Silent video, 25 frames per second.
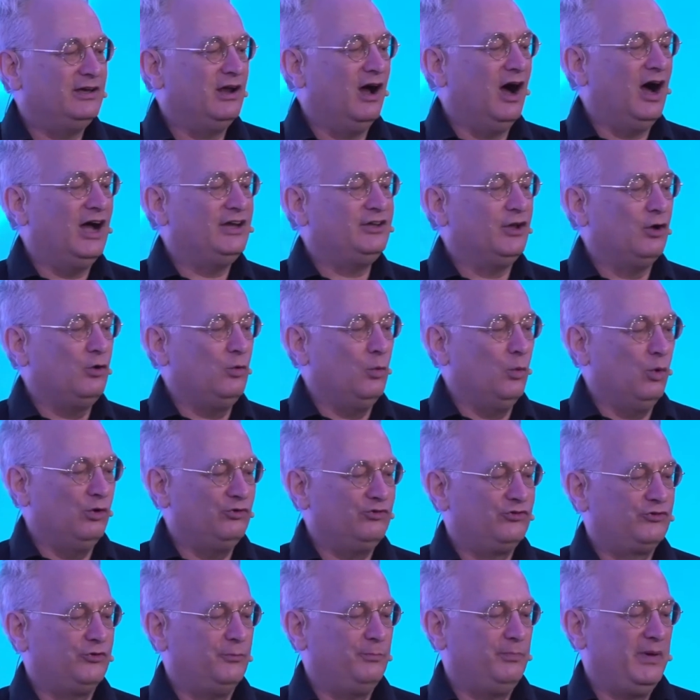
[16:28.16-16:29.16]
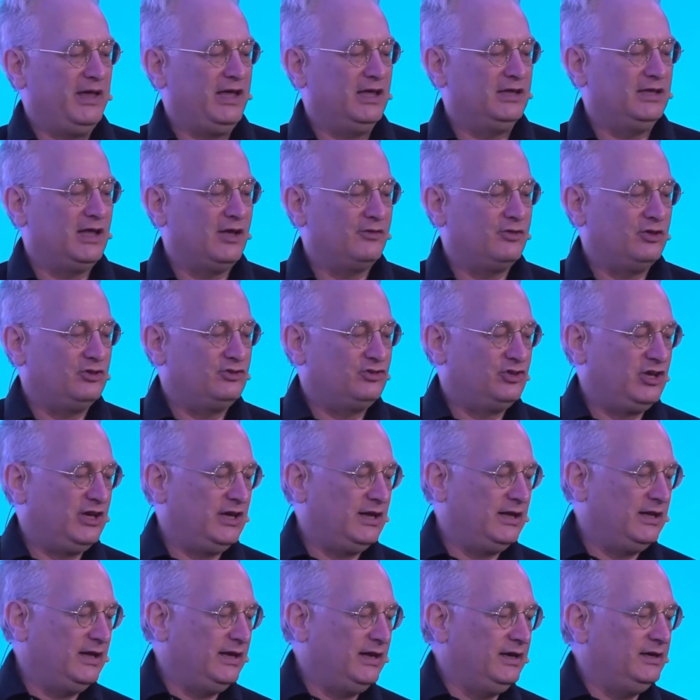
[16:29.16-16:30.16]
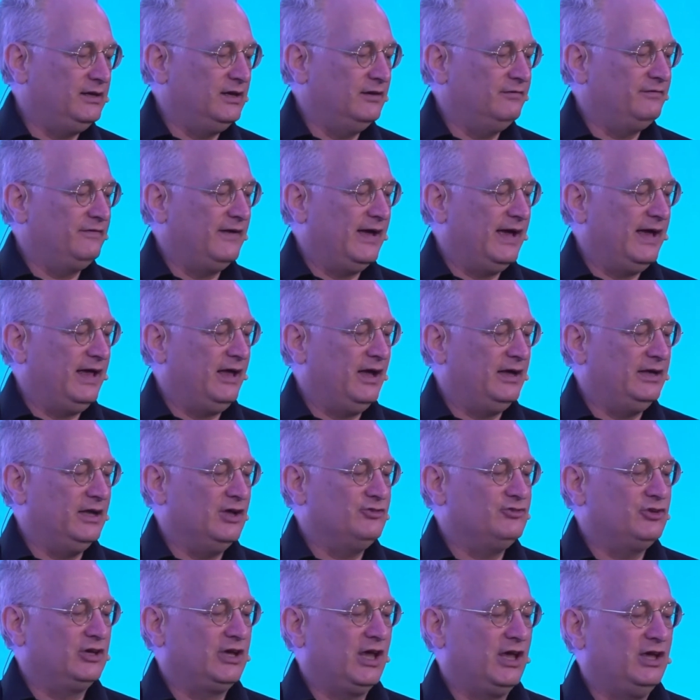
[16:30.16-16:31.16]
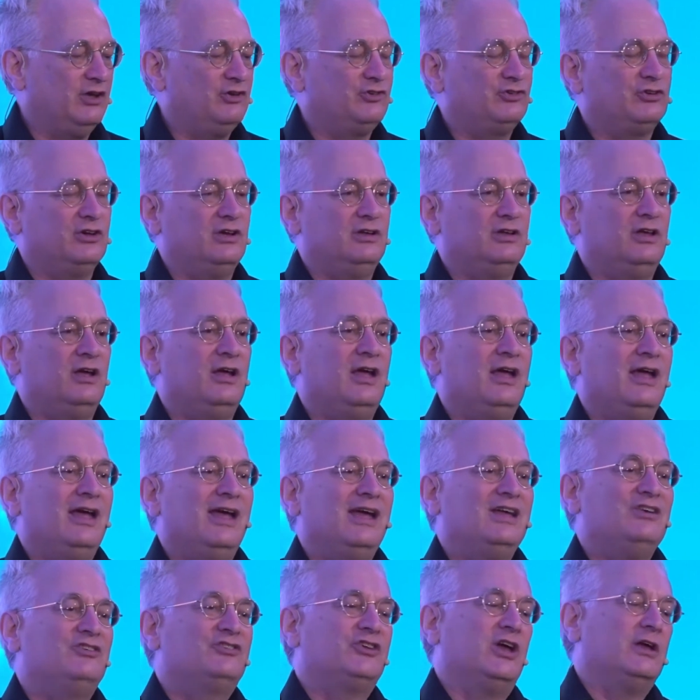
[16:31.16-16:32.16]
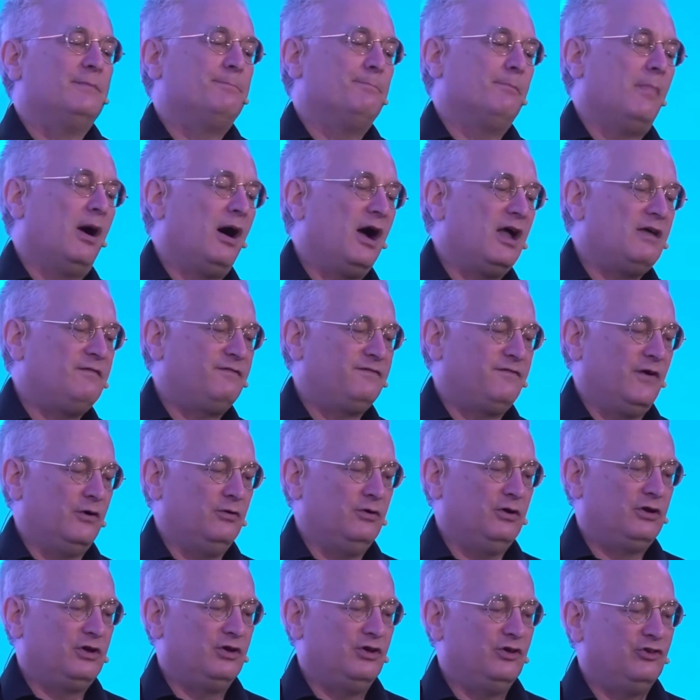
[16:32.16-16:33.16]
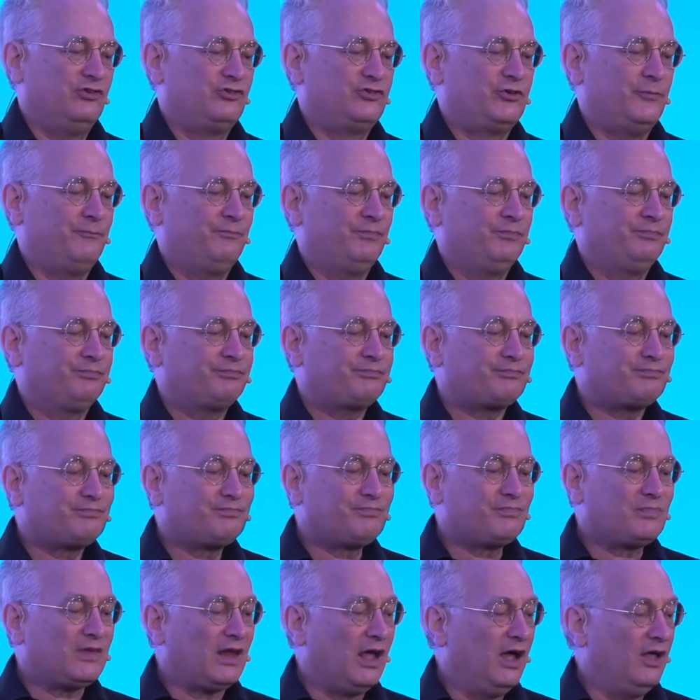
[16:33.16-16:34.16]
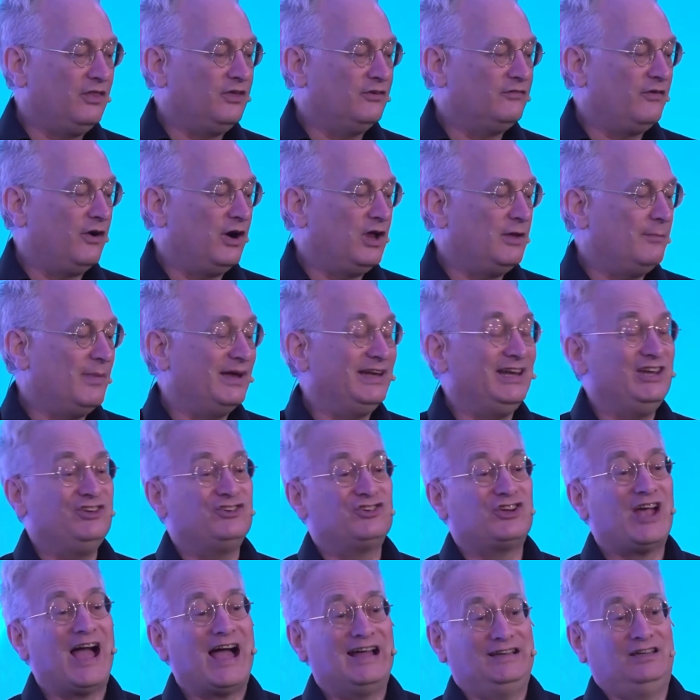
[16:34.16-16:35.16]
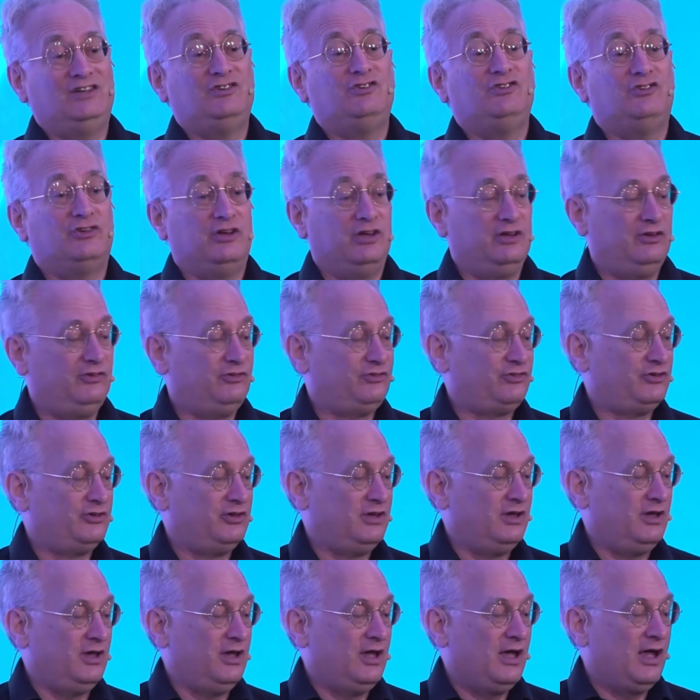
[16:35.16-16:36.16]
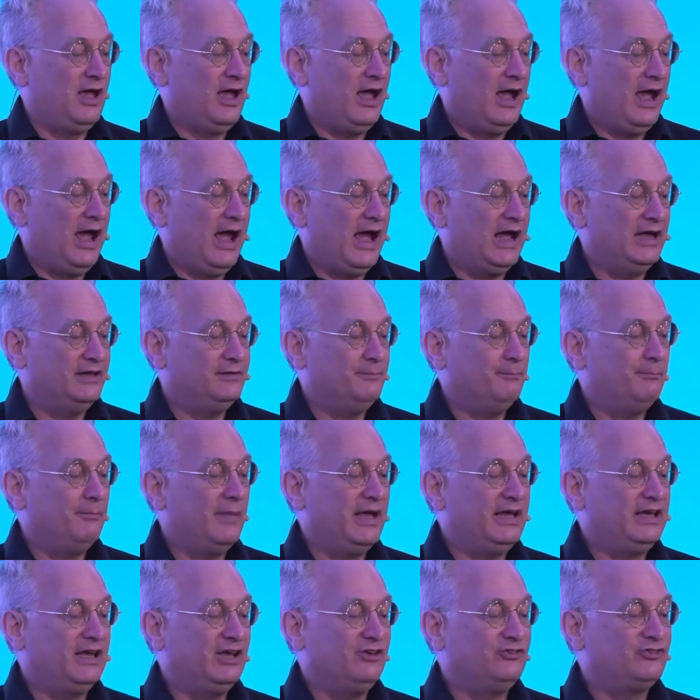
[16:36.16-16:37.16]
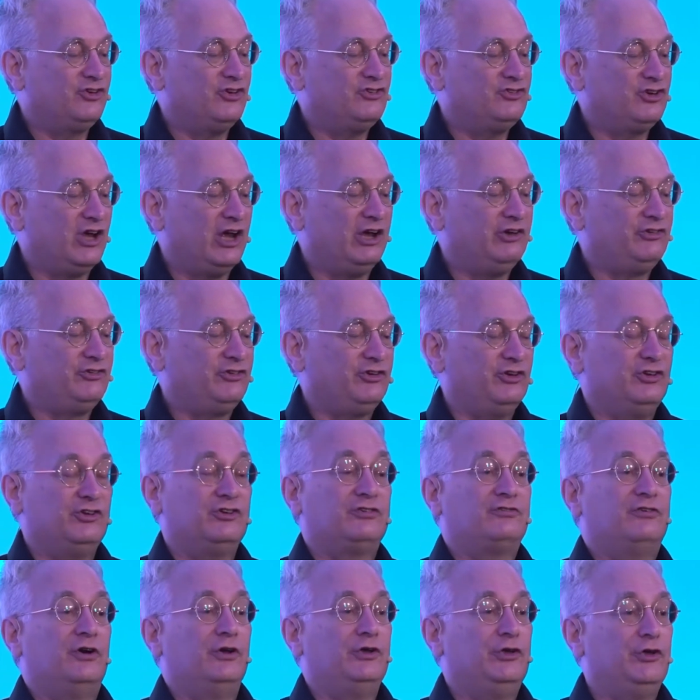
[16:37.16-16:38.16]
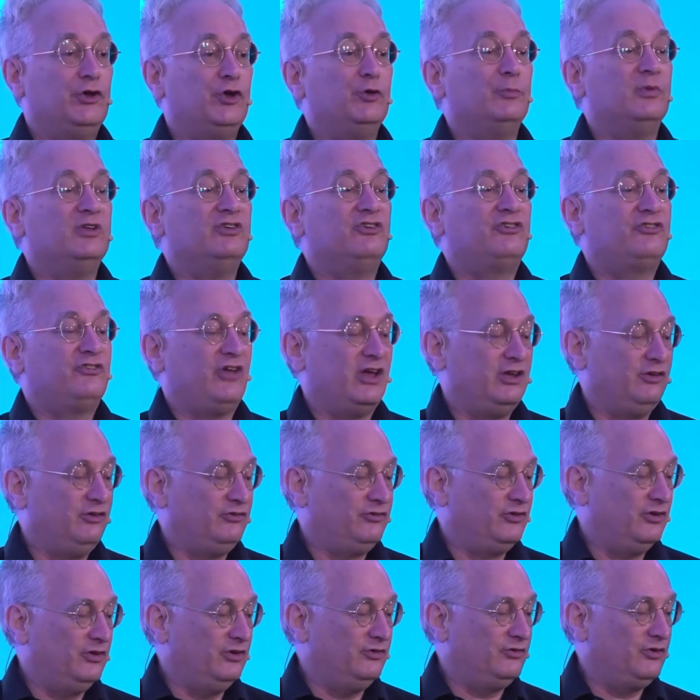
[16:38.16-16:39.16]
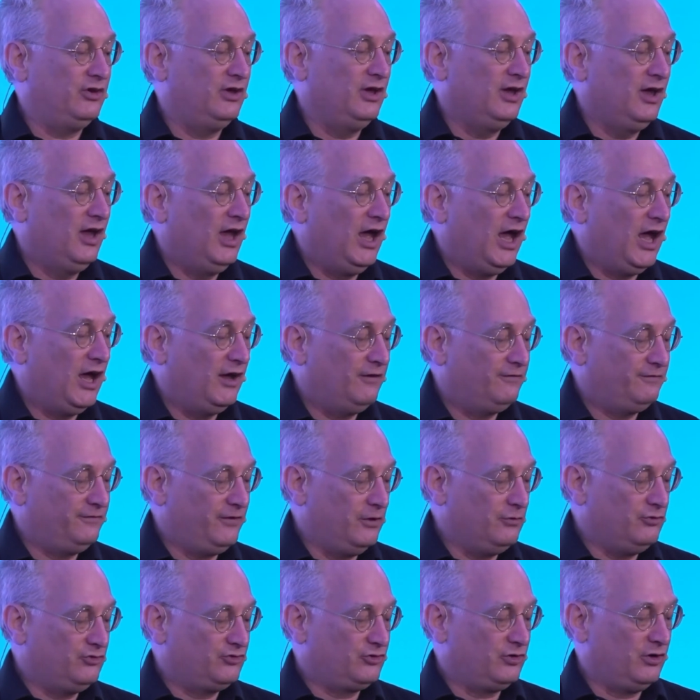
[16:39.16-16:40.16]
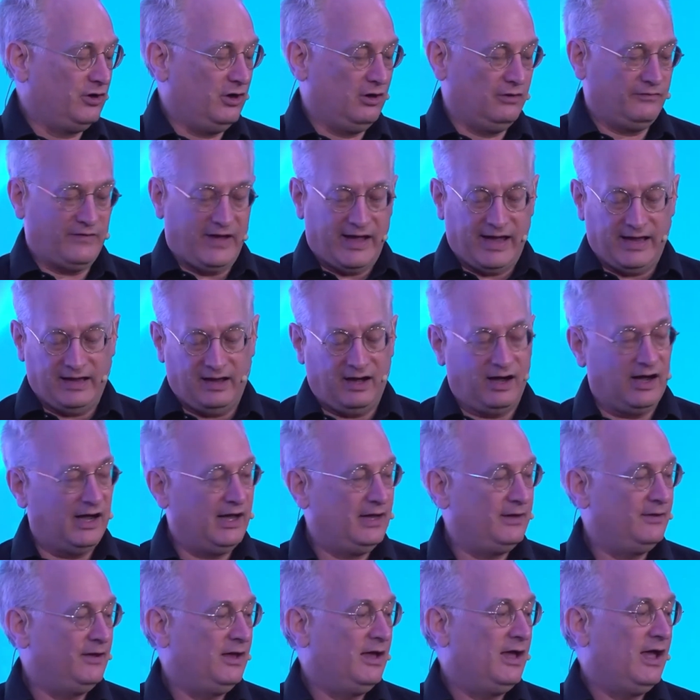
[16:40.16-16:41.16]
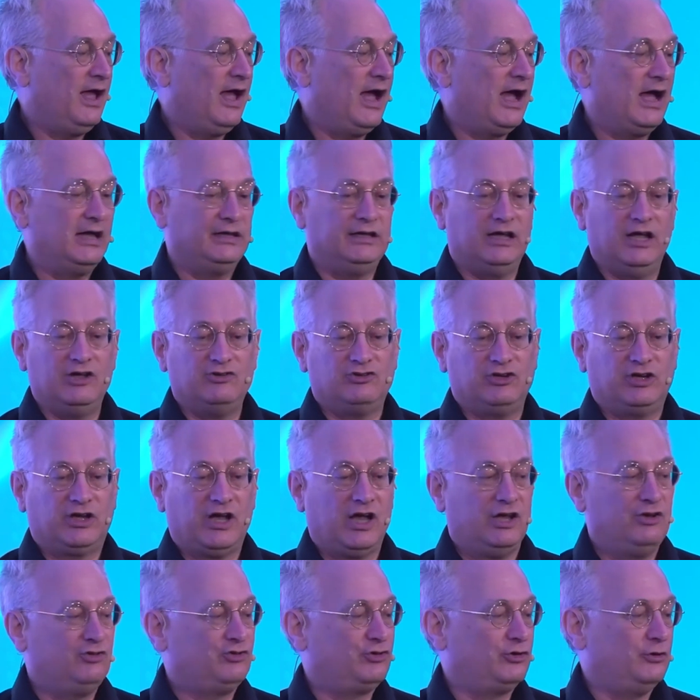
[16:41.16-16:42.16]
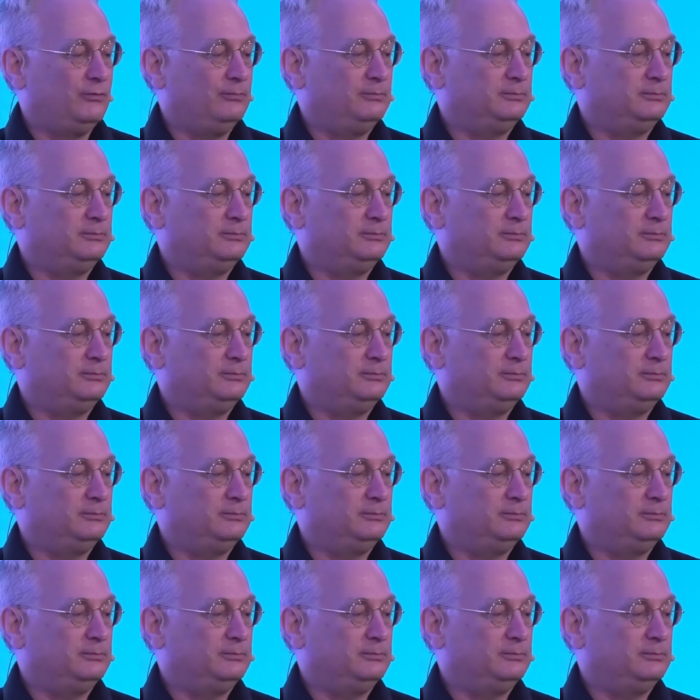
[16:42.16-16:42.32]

I don't want to be another cheerleader for AI in education. Instead, my focus are the very many challenges and making suggestions for a human-centered future of AI and education.